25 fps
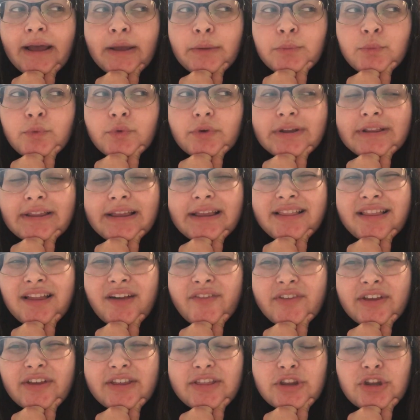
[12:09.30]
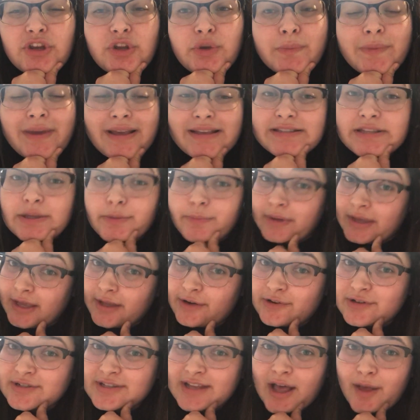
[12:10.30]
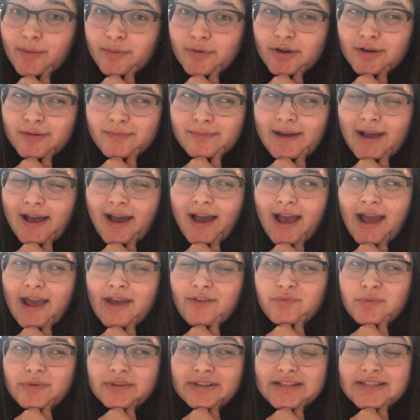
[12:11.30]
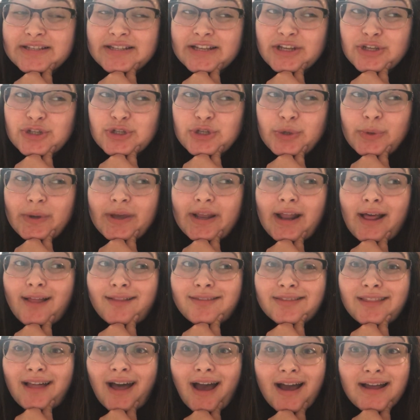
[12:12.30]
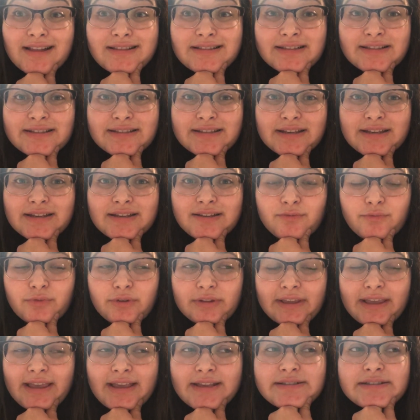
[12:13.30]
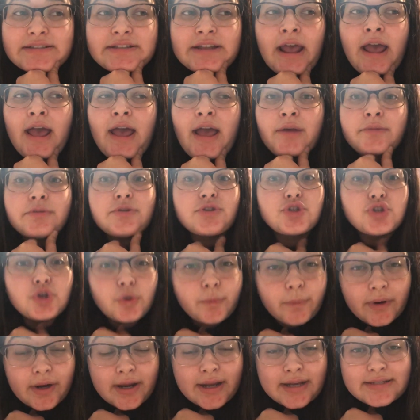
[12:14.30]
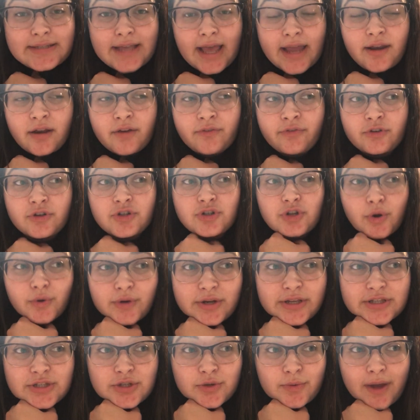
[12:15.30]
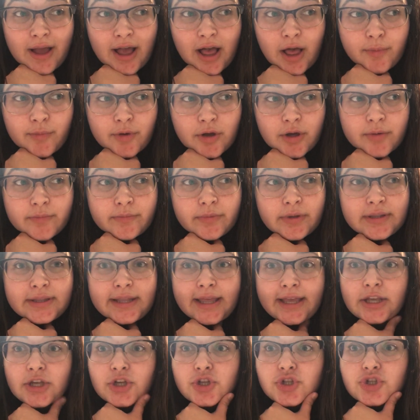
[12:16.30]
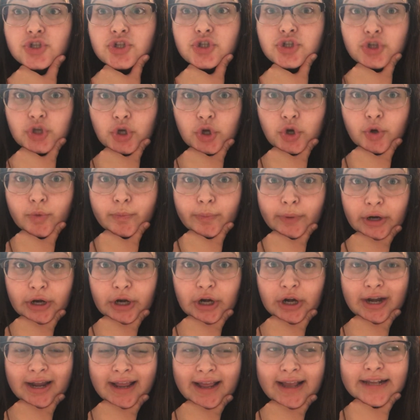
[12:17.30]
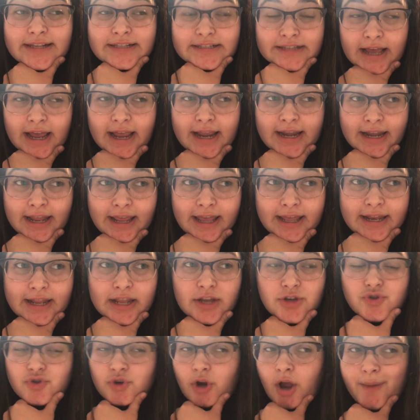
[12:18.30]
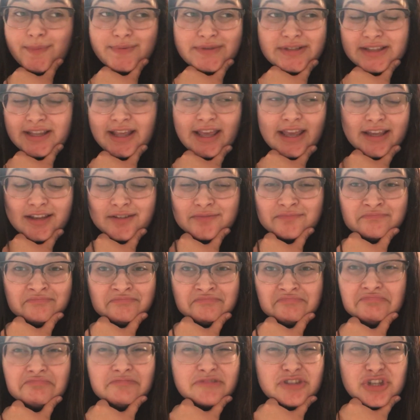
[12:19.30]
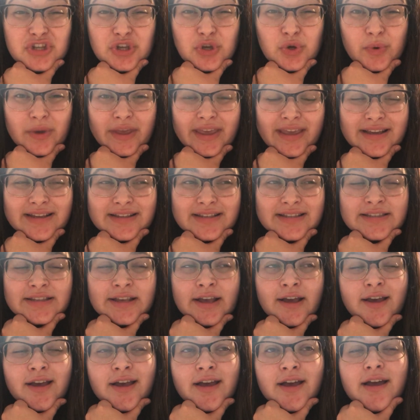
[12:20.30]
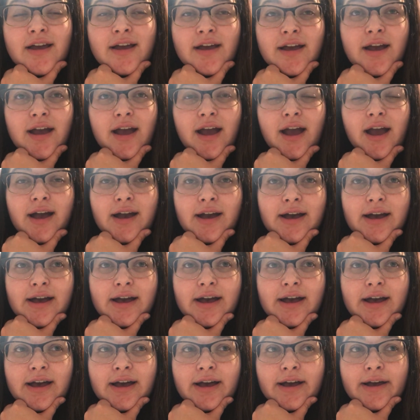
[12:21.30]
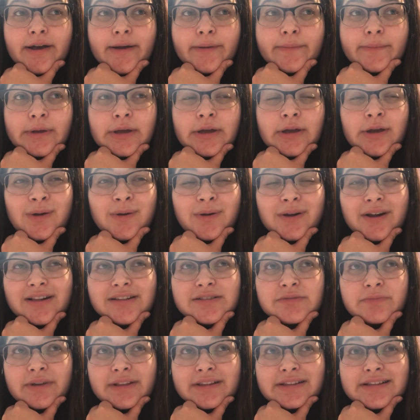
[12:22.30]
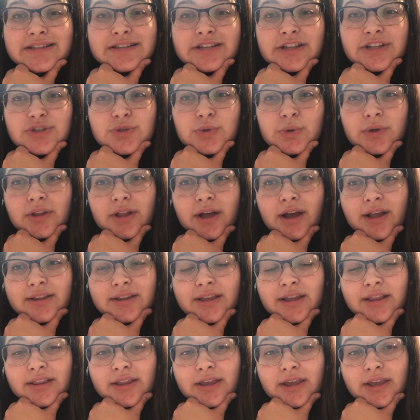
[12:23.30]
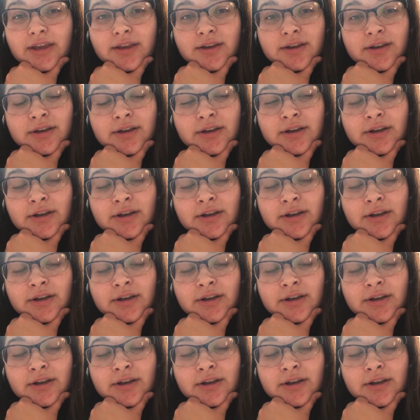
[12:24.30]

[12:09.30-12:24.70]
I'm really loving the new Macy Peters album. I've been listening to it a lot since it released. Super excited for Dodie's new album. Like, super excited. It drops in like two weeks. Um, what else am I listening to a lot lately?